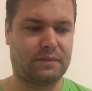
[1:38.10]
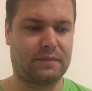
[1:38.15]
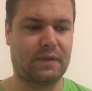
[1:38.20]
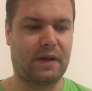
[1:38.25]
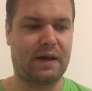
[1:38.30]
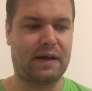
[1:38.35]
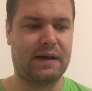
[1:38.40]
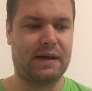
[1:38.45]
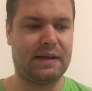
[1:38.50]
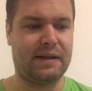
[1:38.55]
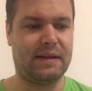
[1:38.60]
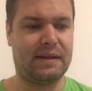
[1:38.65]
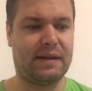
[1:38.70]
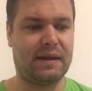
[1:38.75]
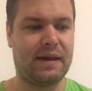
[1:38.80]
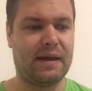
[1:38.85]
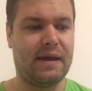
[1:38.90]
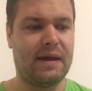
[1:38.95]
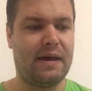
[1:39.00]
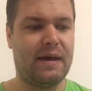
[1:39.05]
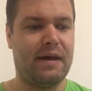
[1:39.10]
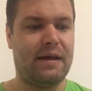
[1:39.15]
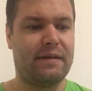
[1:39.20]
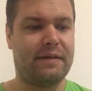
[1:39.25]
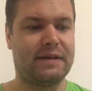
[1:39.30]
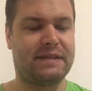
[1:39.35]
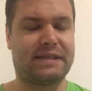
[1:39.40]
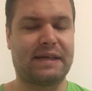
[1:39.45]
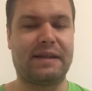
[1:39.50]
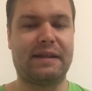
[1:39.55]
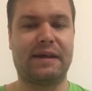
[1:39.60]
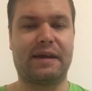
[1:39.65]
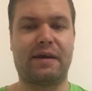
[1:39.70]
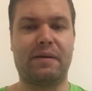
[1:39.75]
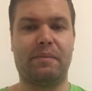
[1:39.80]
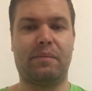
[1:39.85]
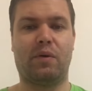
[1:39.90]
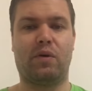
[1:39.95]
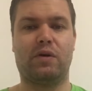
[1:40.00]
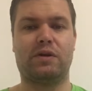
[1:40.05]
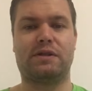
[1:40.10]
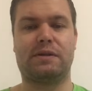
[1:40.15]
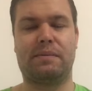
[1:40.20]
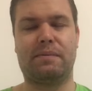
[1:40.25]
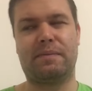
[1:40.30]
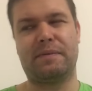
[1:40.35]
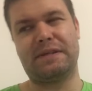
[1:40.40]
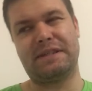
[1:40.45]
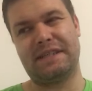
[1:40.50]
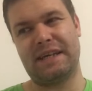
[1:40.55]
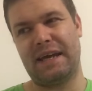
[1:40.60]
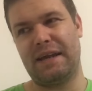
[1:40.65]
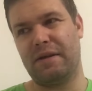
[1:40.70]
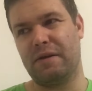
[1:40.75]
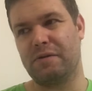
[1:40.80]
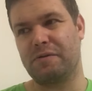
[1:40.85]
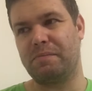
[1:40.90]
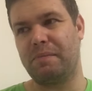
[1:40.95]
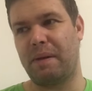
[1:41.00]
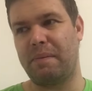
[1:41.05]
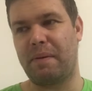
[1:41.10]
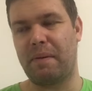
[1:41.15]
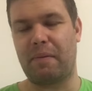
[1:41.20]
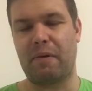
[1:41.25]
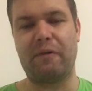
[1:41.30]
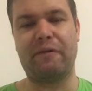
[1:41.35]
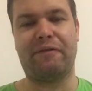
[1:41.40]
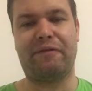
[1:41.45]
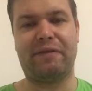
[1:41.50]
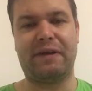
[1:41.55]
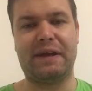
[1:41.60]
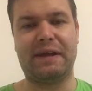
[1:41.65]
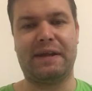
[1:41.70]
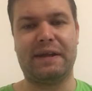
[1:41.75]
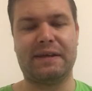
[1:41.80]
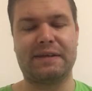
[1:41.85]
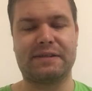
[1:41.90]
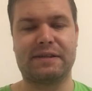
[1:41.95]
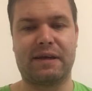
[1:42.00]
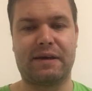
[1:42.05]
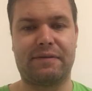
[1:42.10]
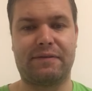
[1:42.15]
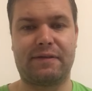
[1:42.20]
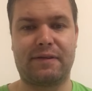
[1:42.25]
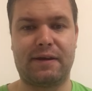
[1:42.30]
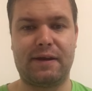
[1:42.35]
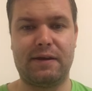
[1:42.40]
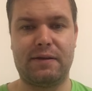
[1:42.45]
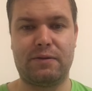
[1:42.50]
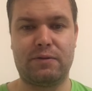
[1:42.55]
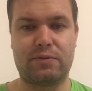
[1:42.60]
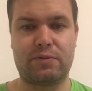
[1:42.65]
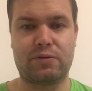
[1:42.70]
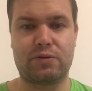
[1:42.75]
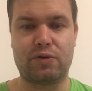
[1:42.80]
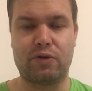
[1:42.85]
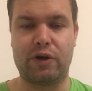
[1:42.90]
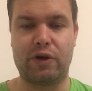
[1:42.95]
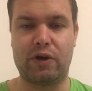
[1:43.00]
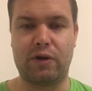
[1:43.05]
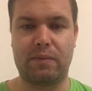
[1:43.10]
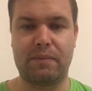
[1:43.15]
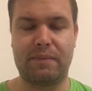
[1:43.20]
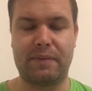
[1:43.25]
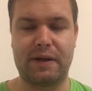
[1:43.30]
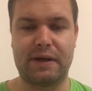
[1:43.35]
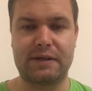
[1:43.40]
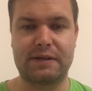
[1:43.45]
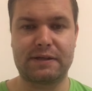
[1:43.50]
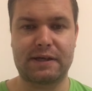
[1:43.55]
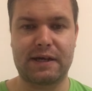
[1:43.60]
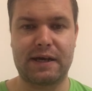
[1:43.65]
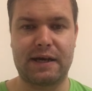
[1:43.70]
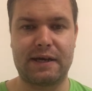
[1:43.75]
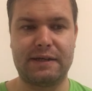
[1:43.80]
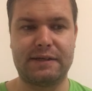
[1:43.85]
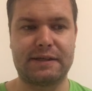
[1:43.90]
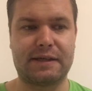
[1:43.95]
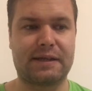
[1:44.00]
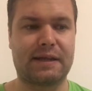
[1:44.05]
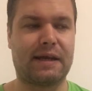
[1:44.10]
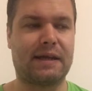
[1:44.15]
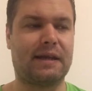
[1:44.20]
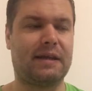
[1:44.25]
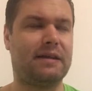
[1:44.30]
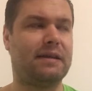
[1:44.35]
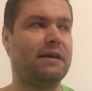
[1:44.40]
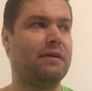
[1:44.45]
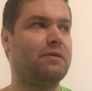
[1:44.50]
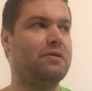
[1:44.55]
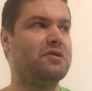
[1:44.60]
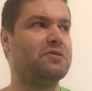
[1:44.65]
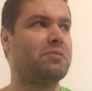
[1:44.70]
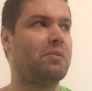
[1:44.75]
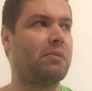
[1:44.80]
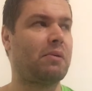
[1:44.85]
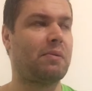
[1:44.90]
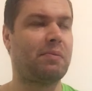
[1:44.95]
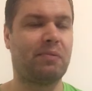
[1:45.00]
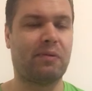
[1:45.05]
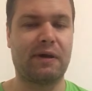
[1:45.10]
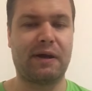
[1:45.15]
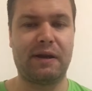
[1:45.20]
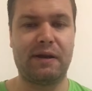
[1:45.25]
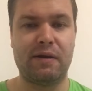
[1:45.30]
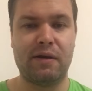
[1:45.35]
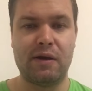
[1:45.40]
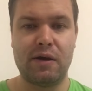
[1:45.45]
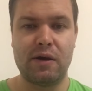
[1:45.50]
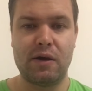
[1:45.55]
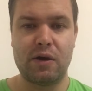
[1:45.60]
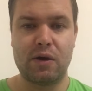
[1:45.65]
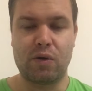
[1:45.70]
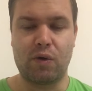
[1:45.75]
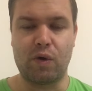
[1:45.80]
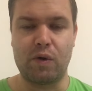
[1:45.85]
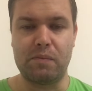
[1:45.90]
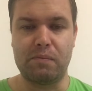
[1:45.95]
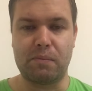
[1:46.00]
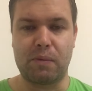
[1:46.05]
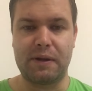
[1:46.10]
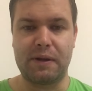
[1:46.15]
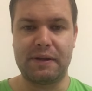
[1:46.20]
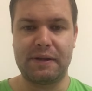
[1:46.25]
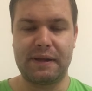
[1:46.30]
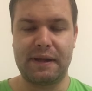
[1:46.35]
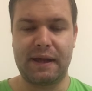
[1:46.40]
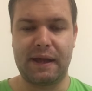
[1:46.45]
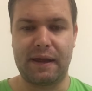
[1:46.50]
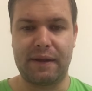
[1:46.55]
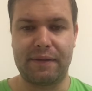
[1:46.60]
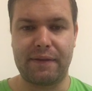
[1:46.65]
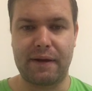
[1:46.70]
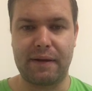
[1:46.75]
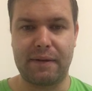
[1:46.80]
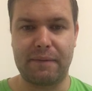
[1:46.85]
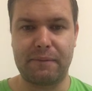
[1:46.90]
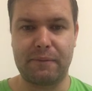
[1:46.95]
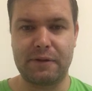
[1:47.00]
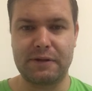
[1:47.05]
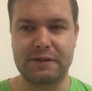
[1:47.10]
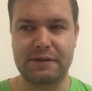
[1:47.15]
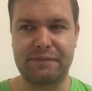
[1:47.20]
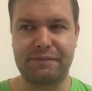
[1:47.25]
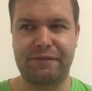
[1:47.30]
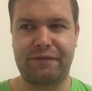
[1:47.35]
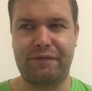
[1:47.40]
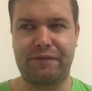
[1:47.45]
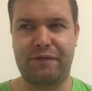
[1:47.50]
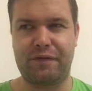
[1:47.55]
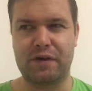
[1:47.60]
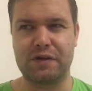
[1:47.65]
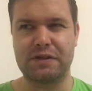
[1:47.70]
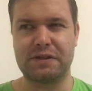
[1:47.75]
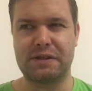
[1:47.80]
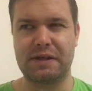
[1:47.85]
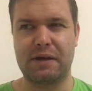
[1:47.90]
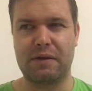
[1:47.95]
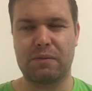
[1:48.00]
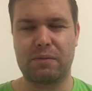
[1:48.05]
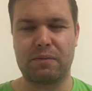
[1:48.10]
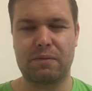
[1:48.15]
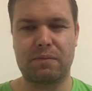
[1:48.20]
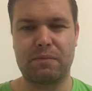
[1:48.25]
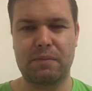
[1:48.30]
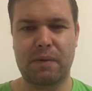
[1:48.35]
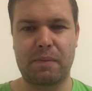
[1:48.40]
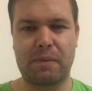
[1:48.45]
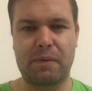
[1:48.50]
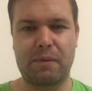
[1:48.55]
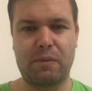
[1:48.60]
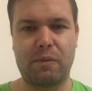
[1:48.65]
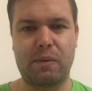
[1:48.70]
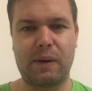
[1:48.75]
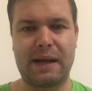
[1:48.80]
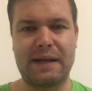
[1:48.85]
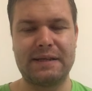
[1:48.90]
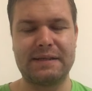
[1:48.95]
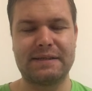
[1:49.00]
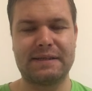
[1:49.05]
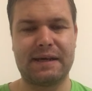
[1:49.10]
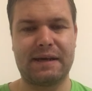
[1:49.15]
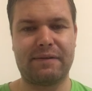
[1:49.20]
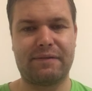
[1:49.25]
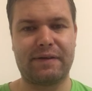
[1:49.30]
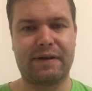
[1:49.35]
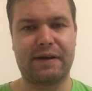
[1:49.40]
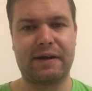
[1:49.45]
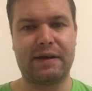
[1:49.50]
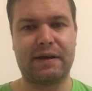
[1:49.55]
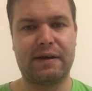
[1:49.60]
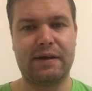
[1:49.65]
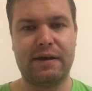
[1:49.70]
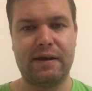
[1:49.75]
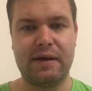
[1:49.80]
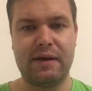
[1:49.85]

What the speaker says: And the syndicate boss, I'm saying there's maybe about 3 days left to join up in this, guys. I didn't tell you we were playing on Monday, that was on Thursday or maybe Wednesday, I think.